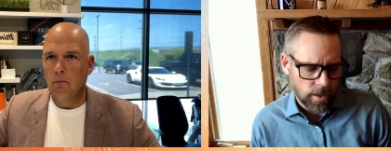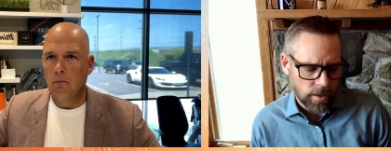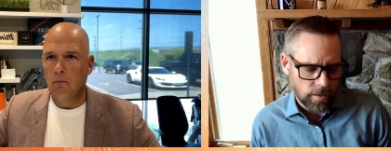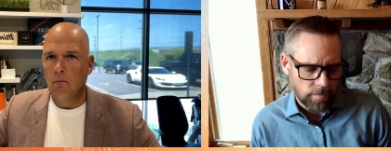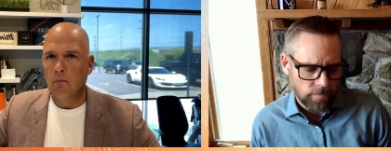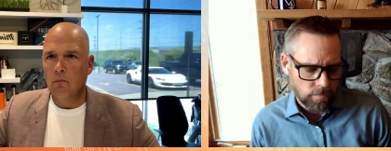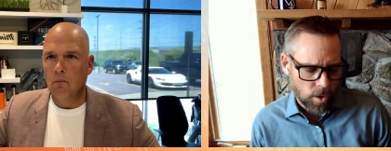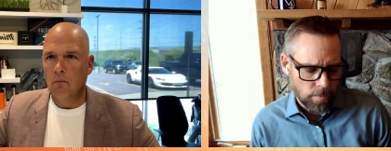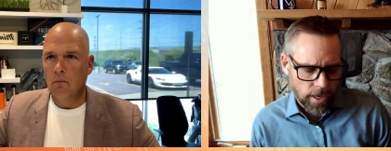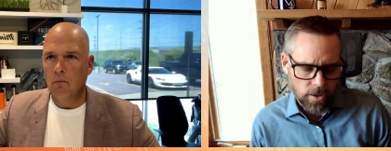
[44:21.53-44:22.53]
Speaker 1: um,
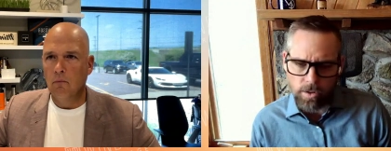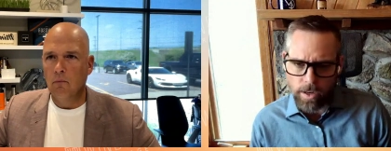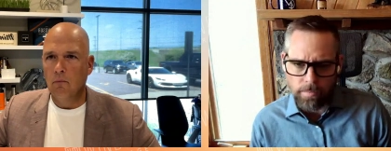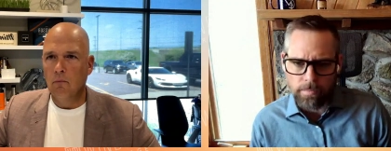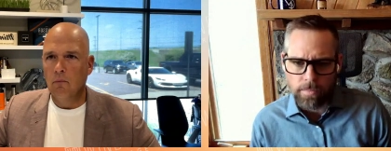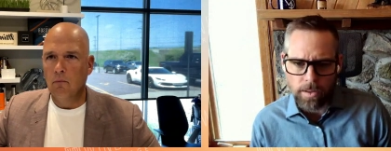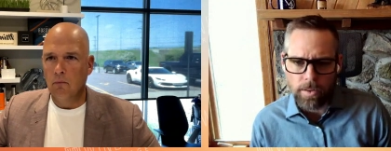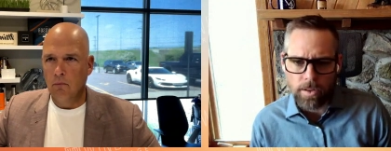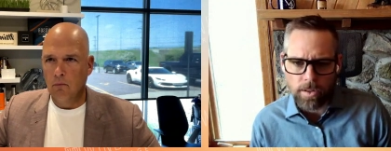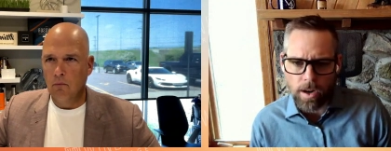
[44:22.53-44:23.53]
more mainstream
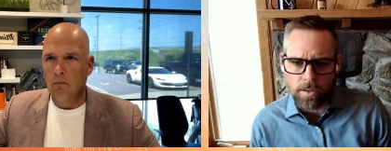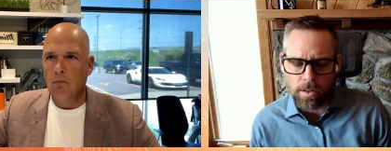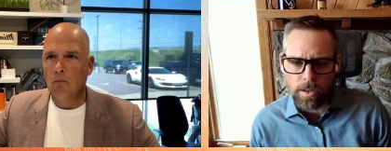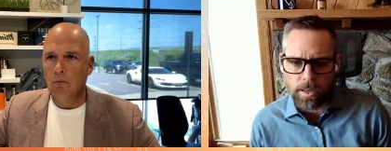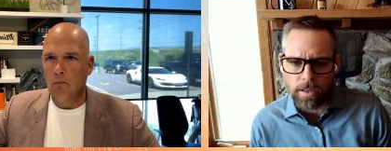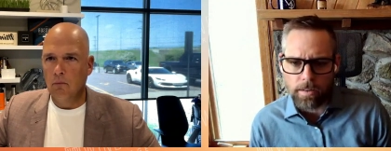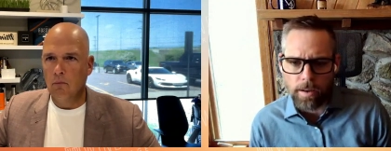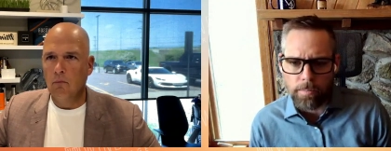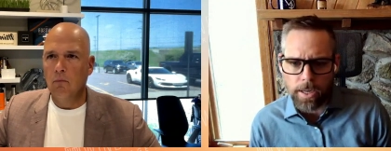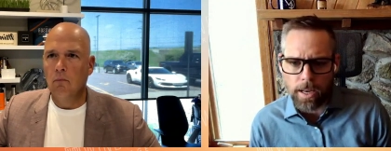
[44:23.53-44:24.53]
that they'll start to look at,
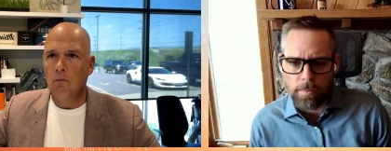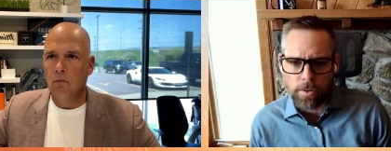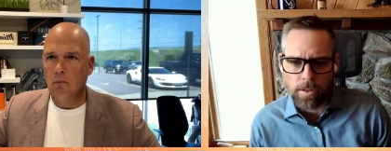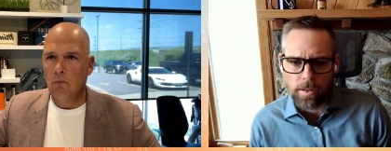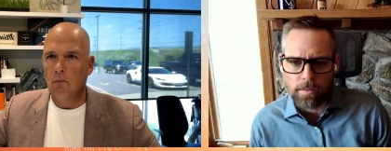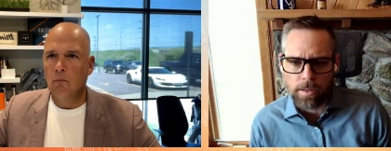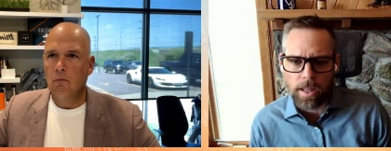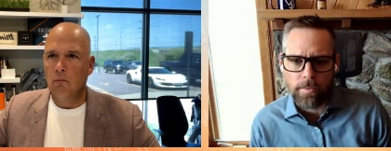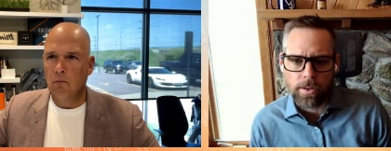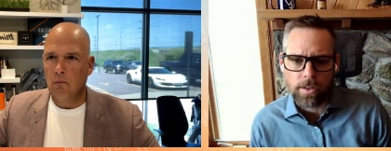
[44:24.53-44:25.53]
at being able to,
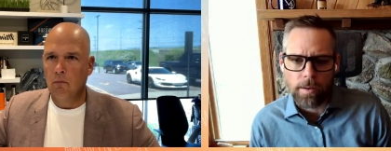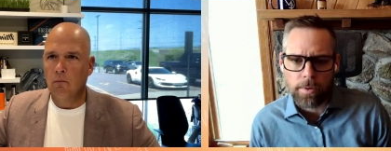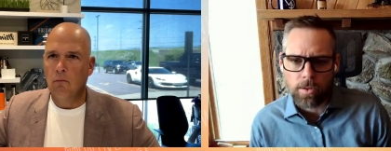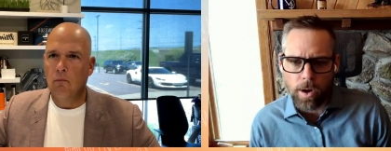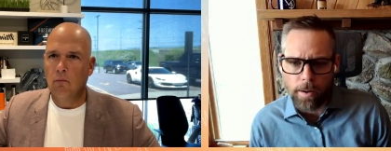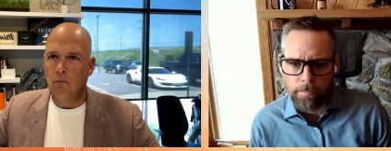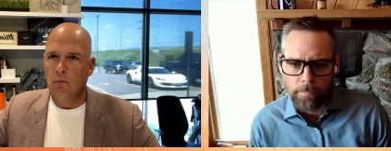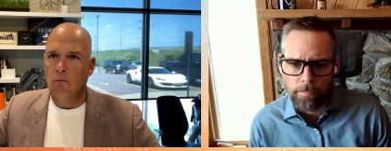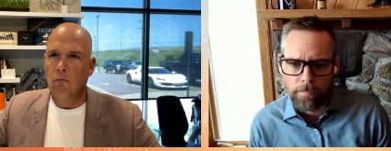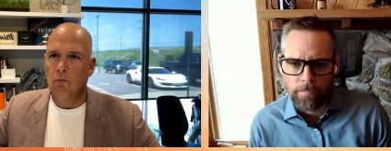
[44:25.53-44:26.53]
to leverage them as well.
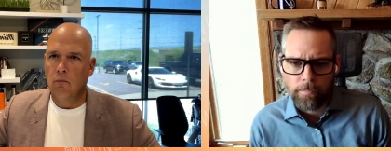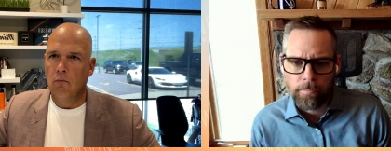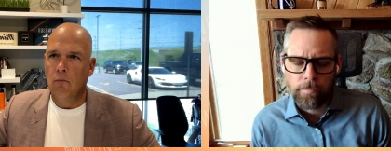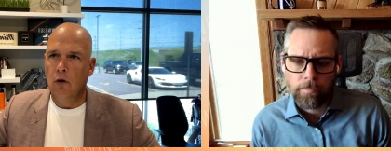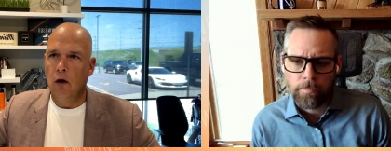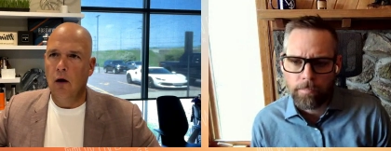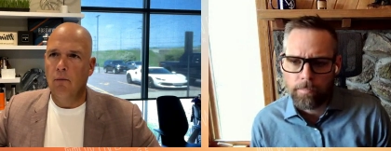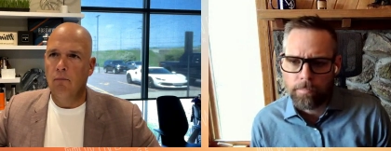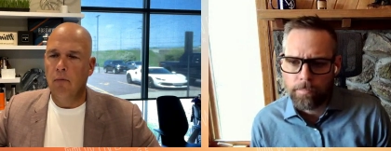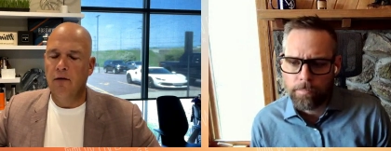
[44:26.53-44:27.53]
Speaker 2: Yeah,
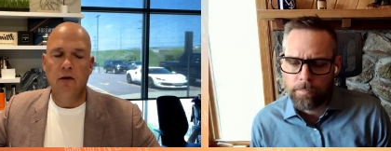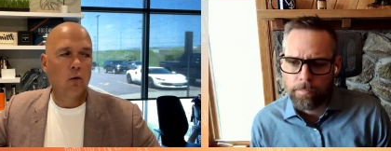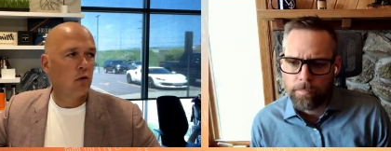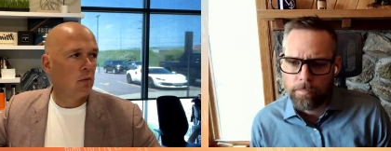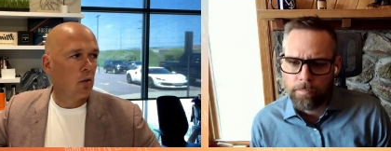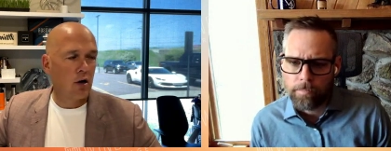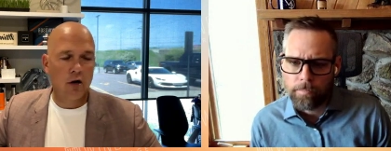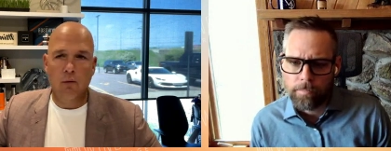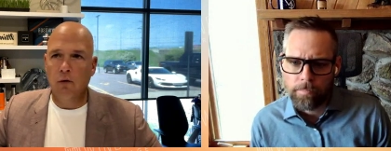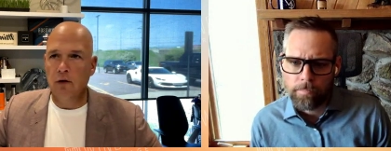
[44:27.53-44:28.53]
I think when the
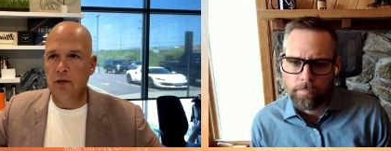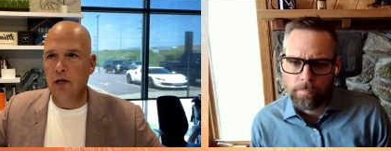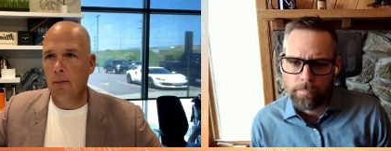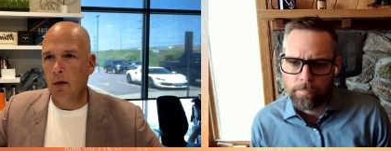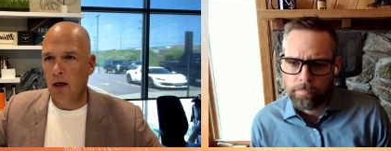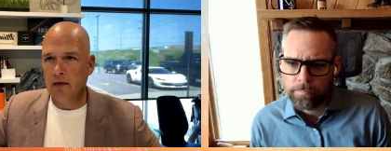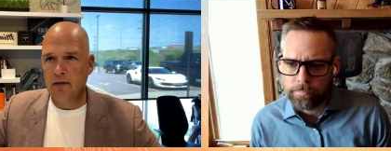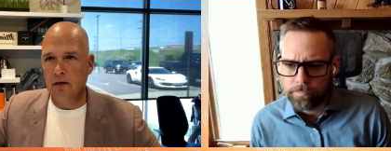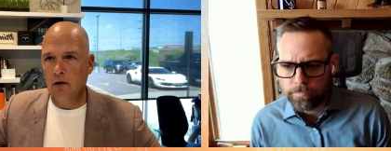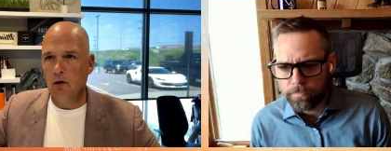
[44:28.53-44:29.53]
market really
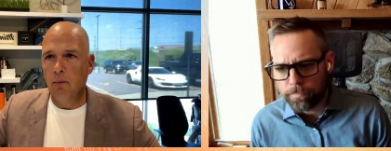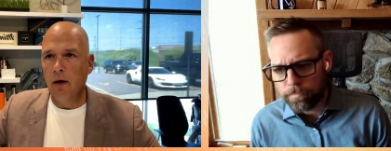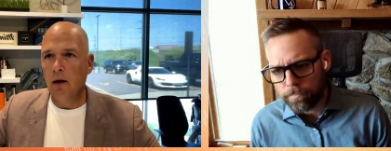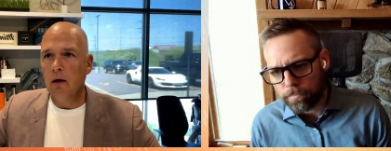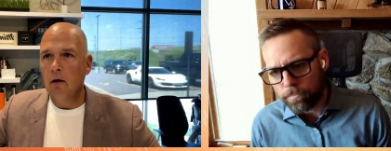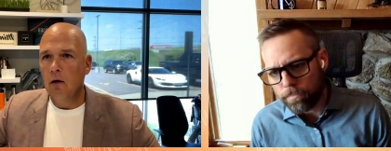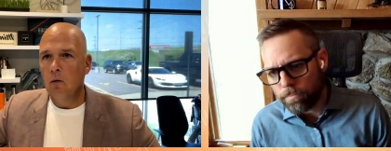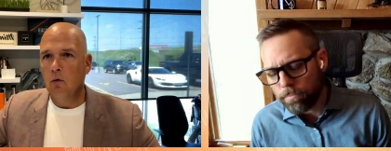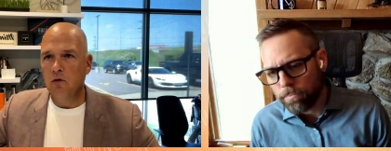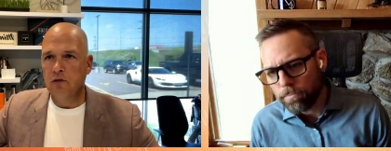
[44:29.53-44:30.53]
stabilizes a little bit,
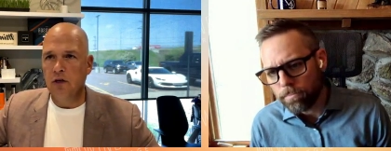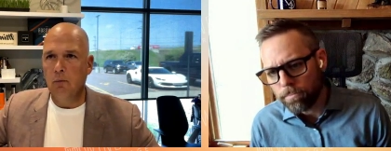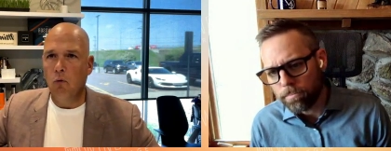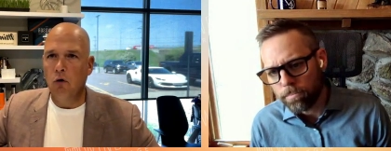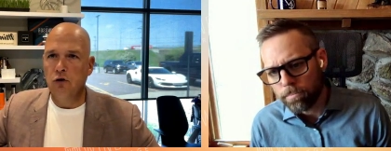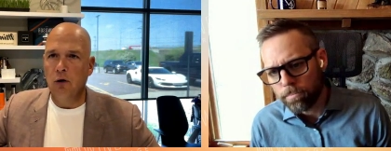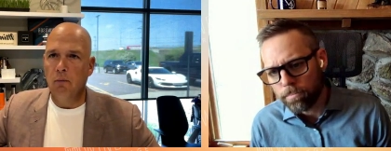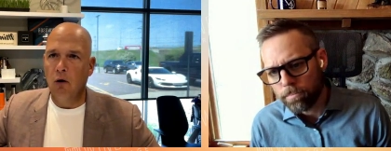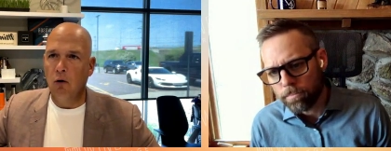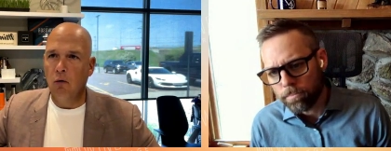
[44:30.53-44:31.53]
we'll see more
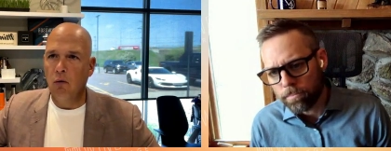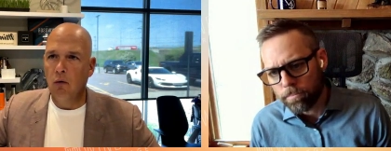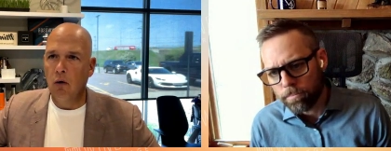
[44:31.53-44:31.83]
jumbo